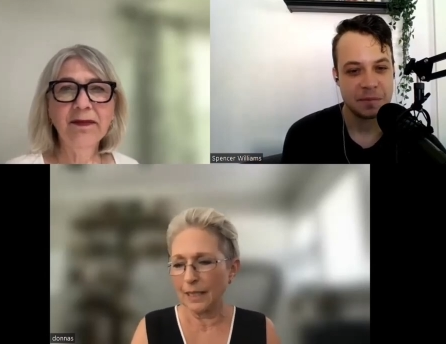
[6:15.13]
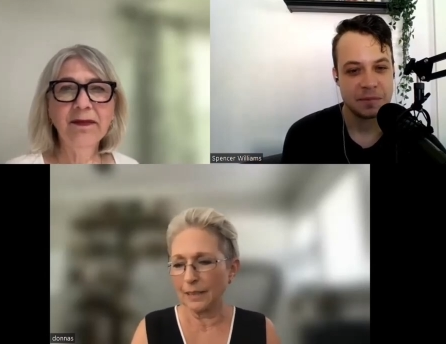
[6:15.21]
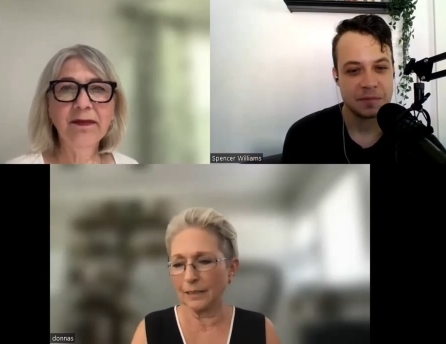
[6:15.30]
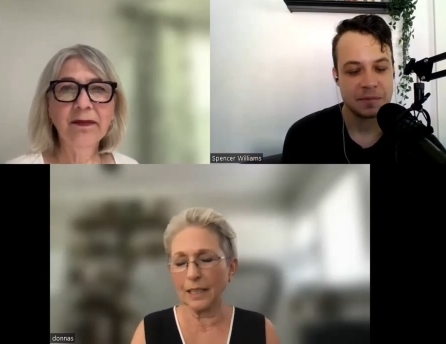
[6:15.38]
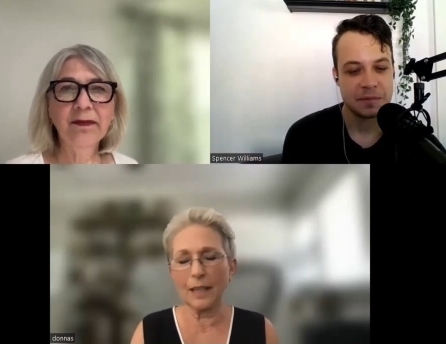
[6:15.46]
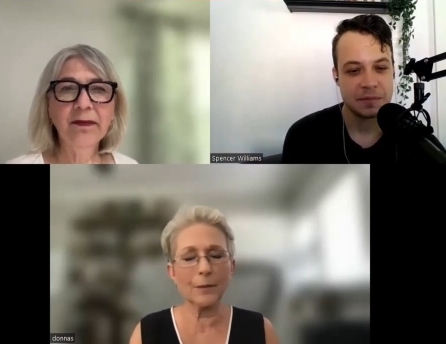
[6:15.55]
Speaker 1: I
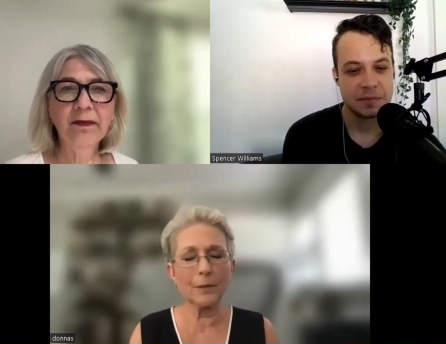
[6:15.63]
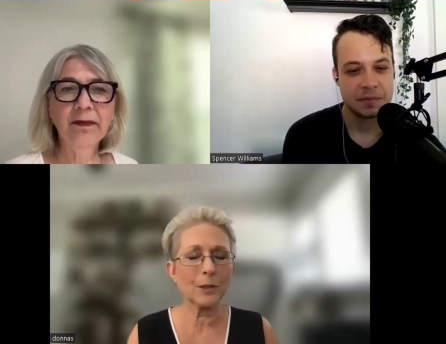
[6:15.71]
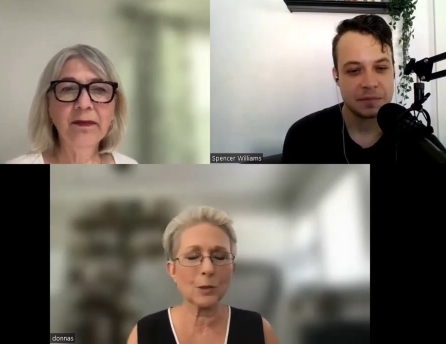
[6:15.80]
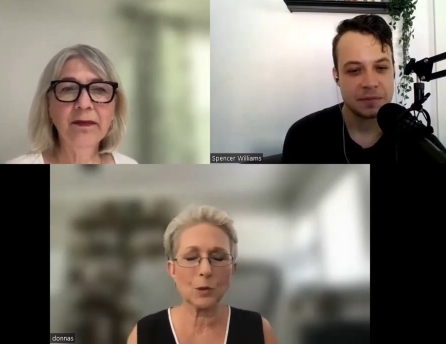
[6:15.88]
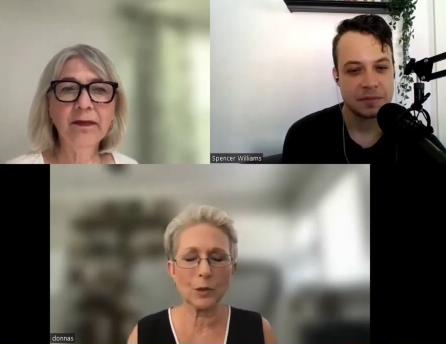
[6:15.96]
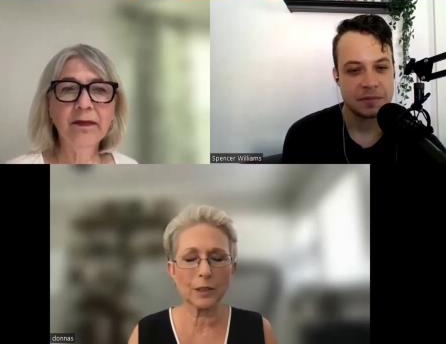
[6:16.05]
love
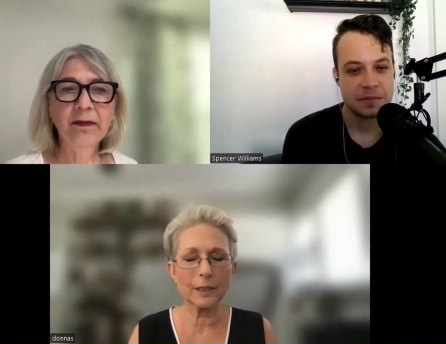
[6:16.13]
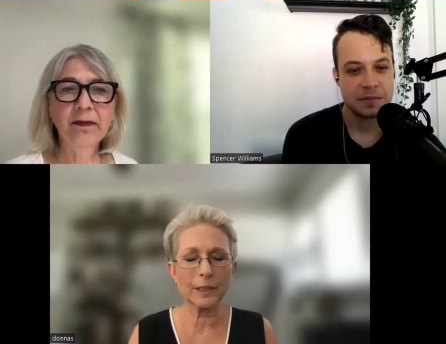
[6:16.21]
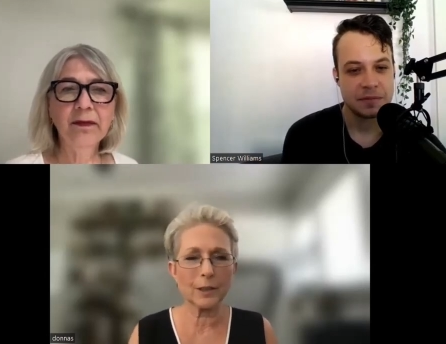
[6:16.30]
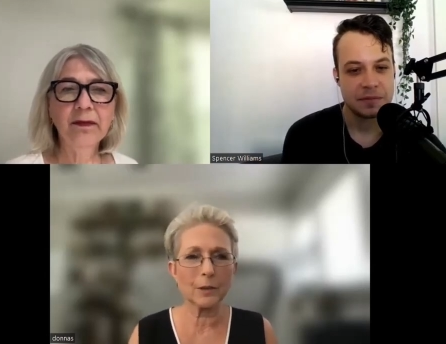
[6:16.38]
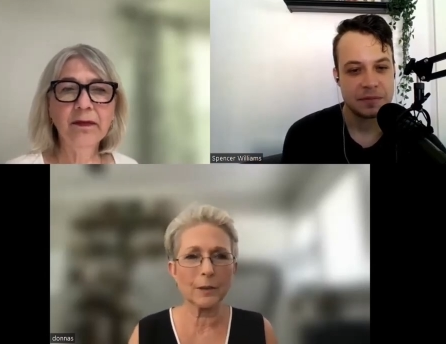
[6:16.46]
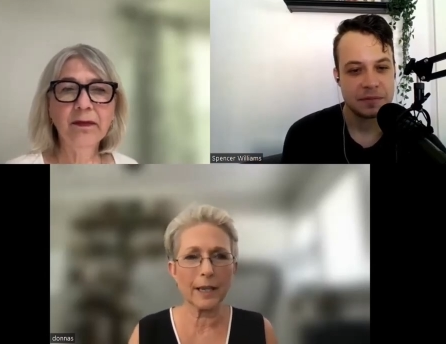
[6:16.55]

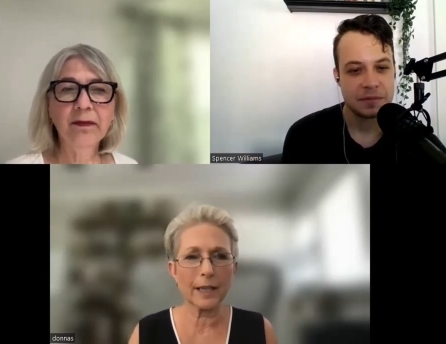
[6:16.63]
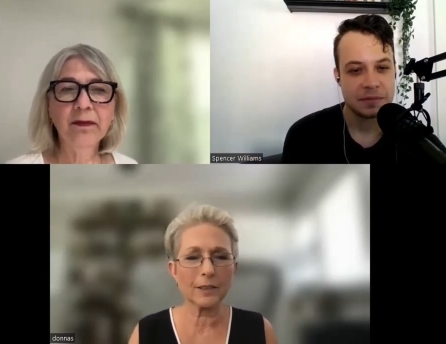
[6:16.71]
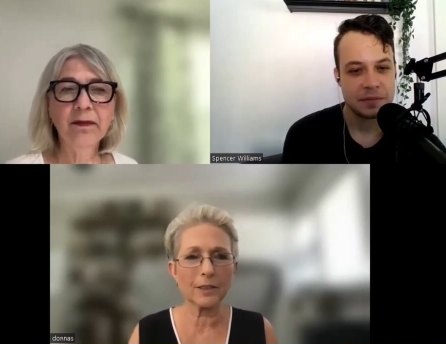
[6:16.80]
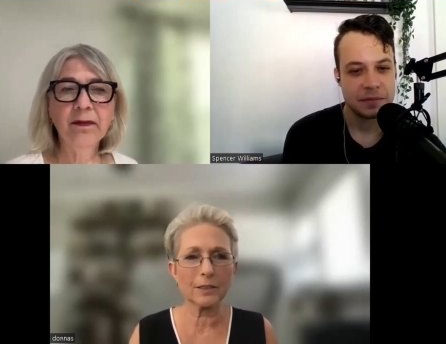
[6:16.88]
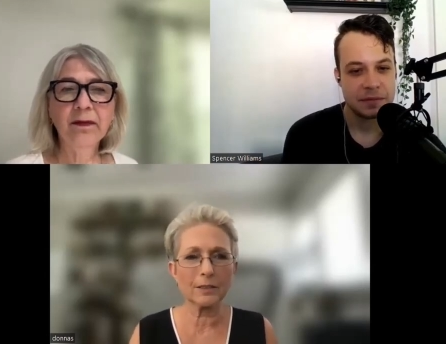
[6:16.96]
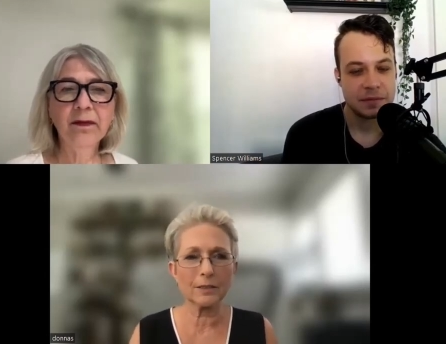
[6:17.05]
historically
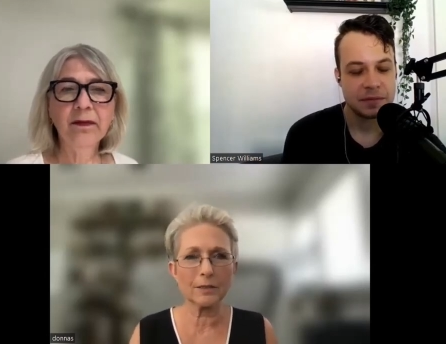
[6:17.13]
correct,